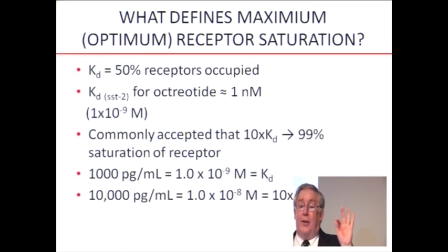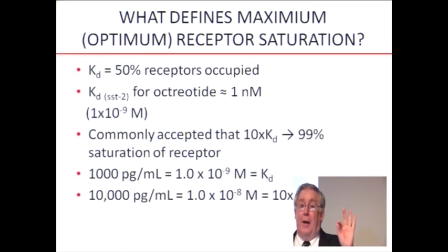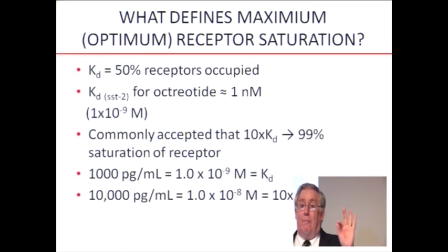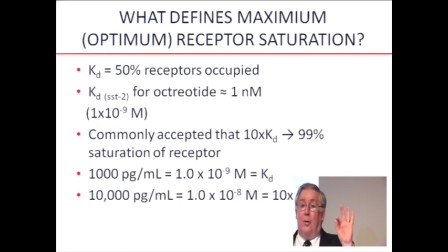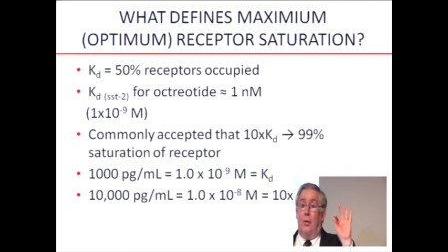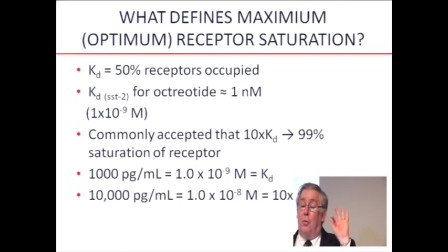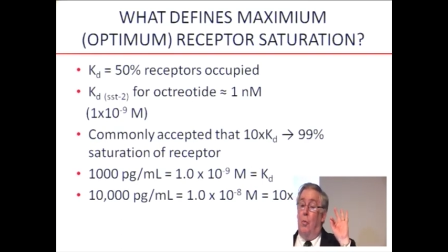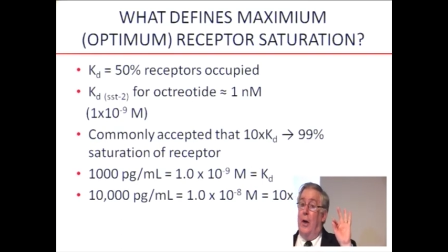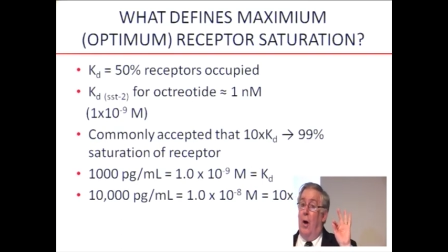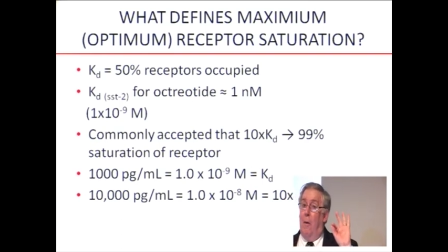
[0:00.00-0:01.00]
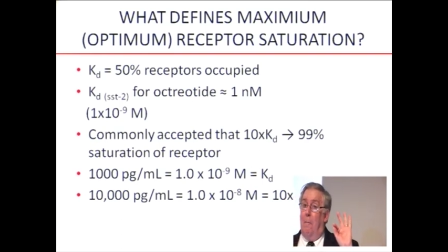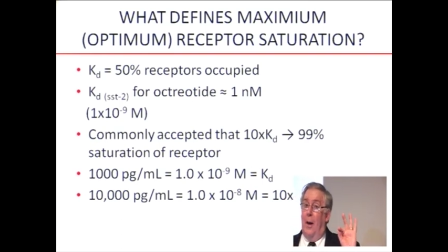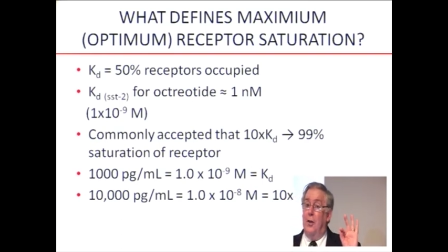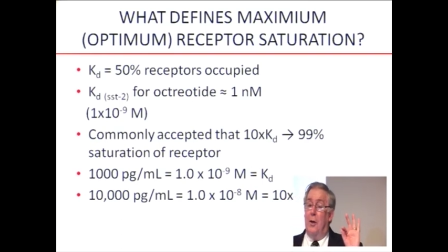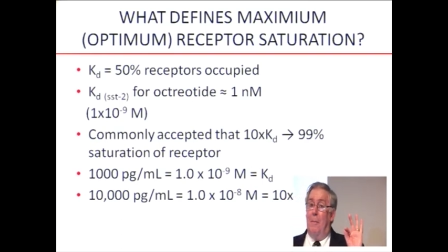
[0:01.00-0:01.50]
receptors, we know a
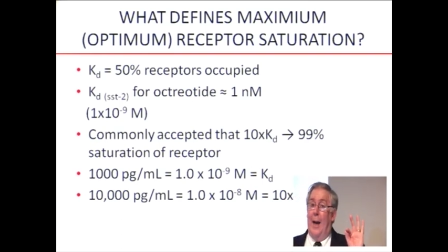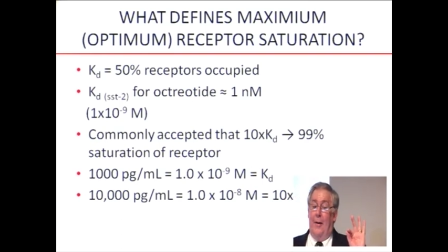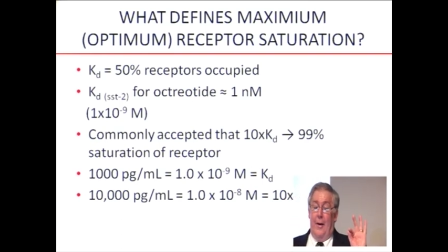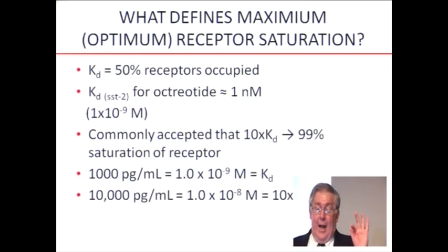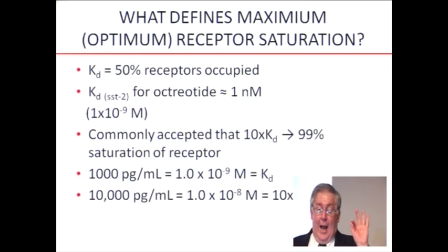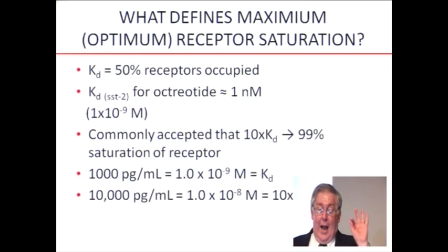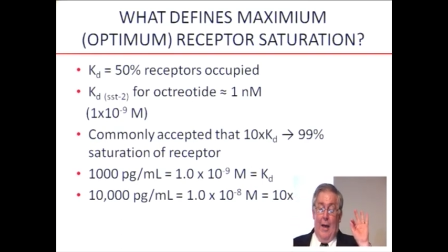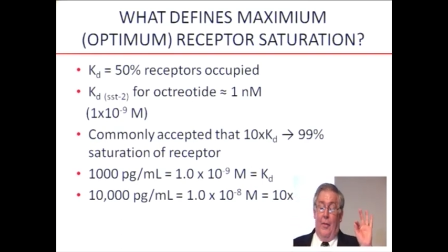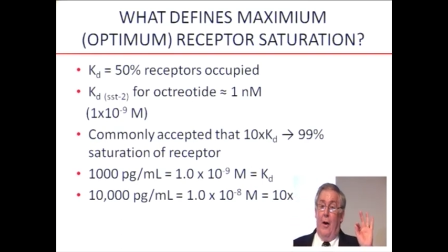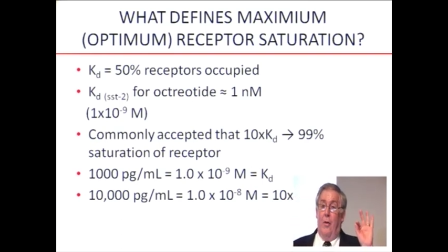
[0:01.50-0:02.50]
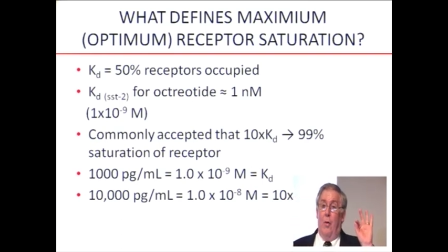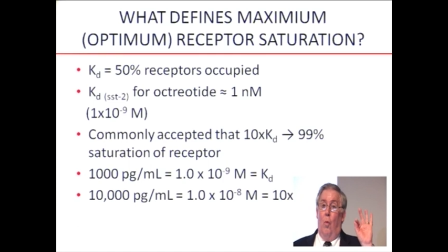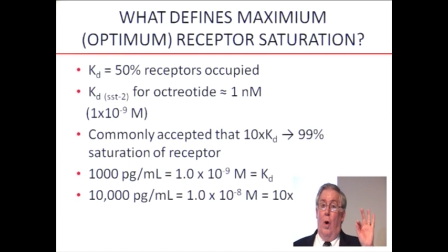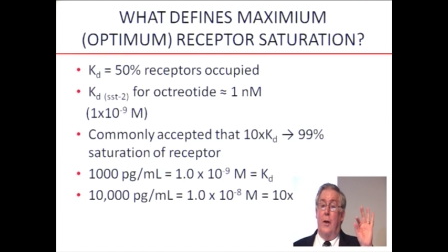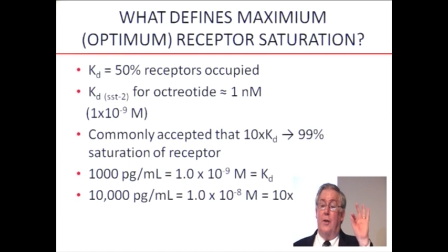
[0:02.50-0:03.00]
bunch about, and they're the
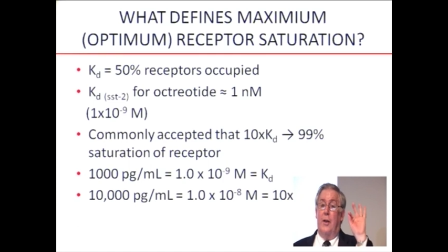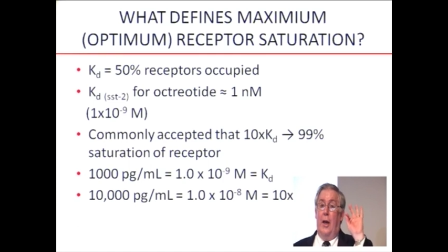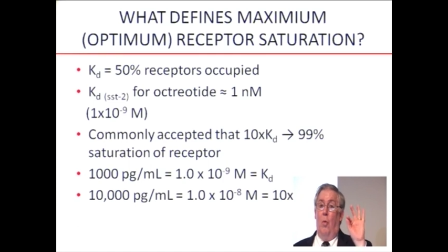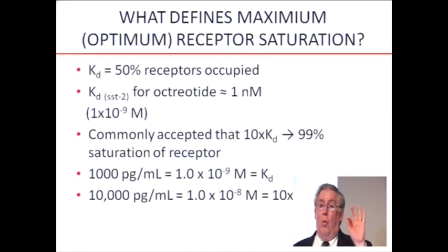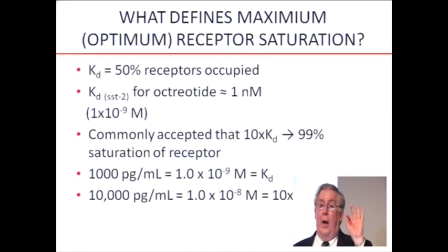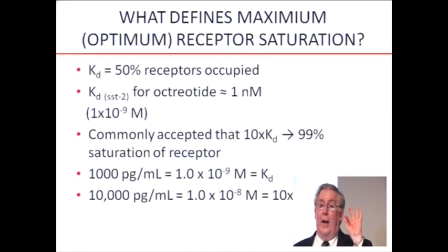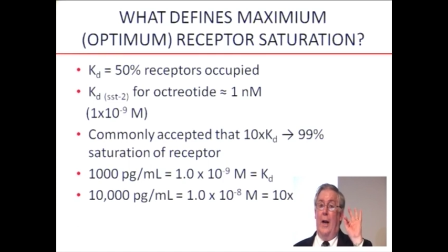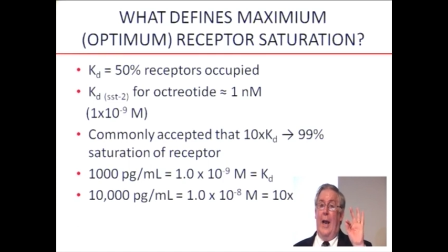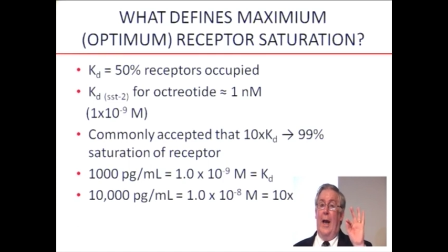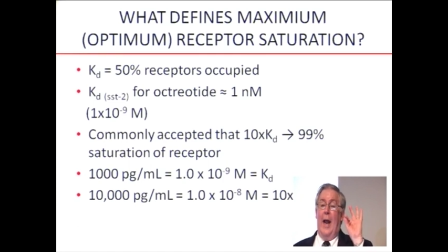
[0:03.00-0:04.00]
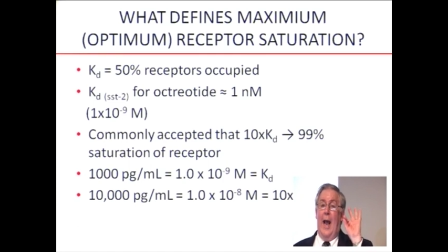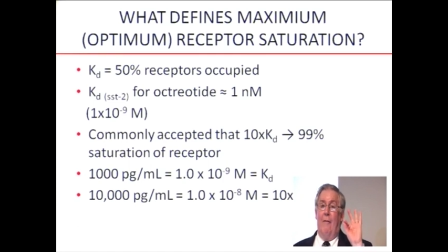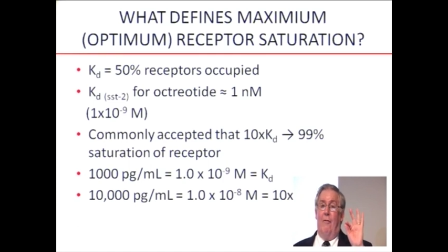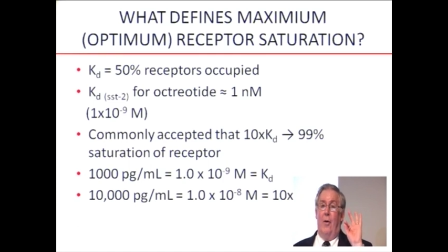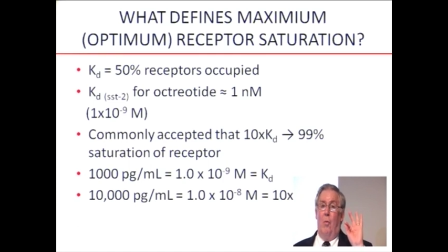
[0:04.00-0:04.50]
ones that you want to get
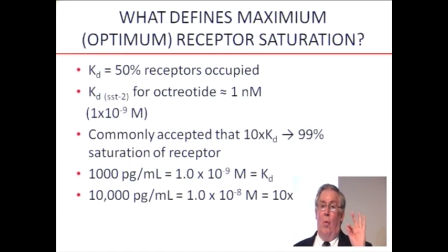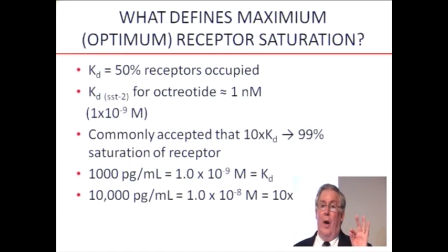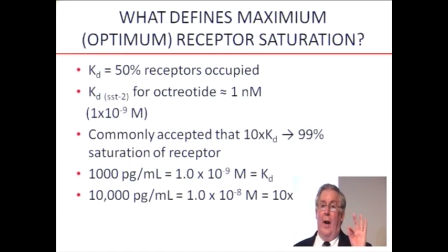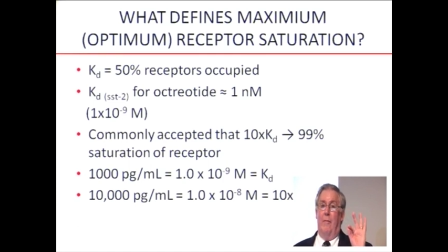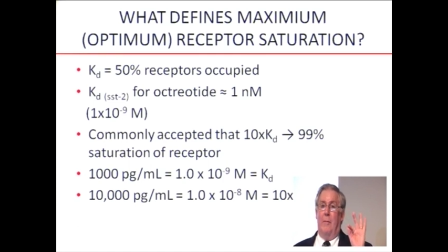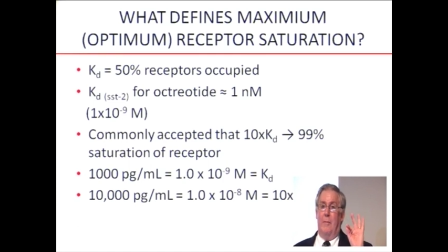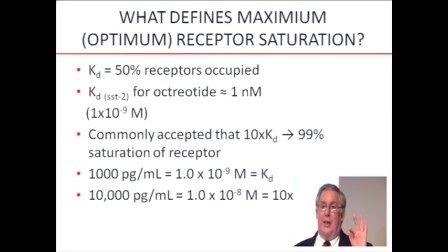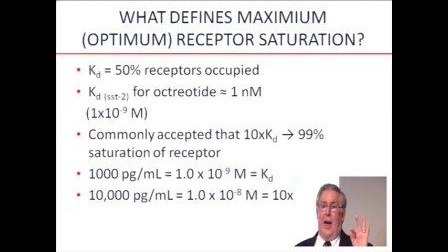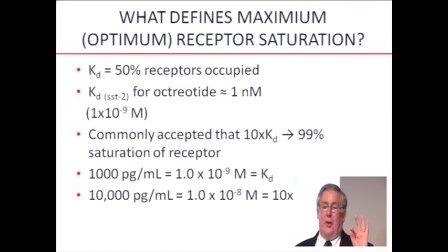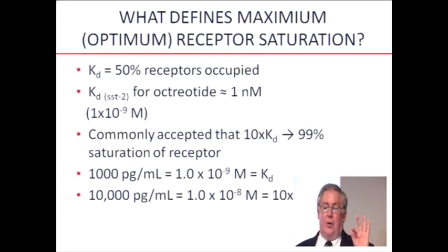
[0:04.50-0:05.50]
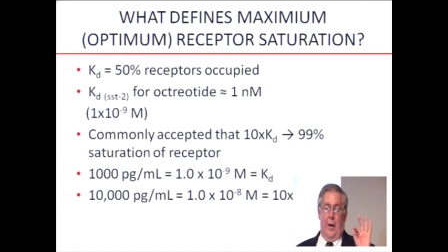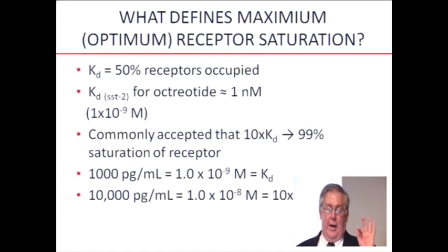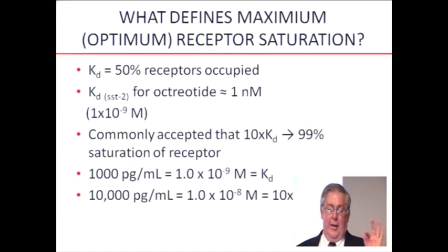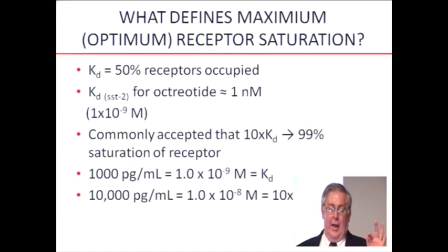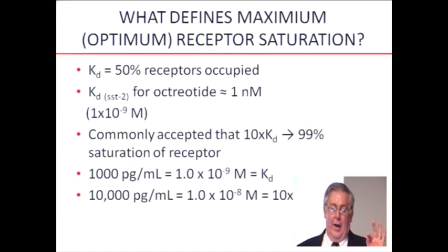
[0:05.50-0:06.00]
every one of them
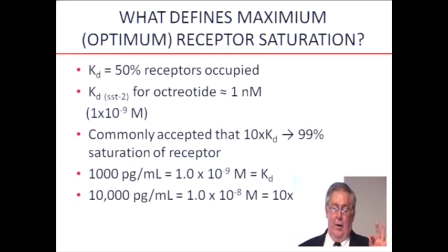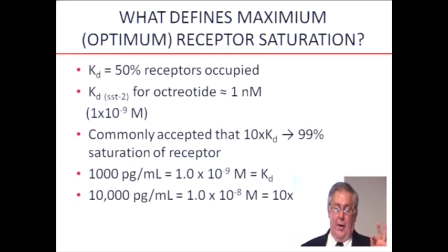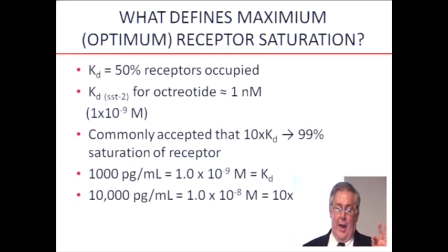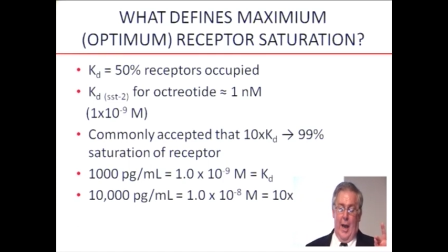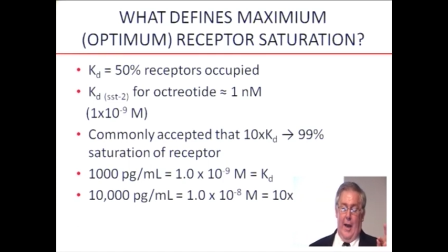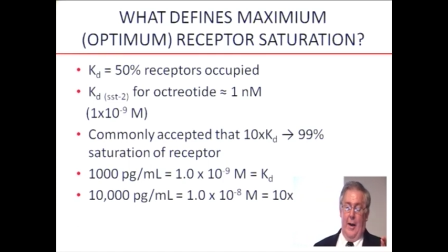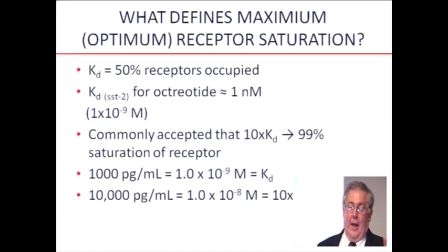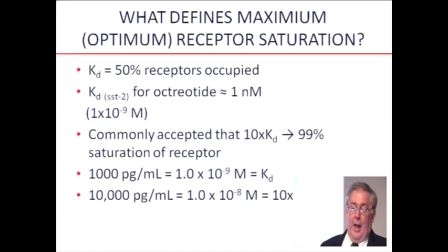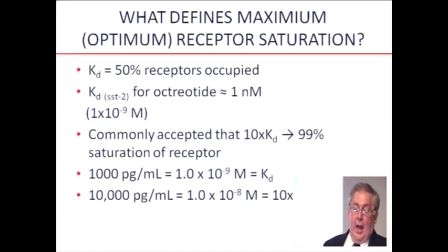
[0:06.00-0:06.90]
saturated that you can.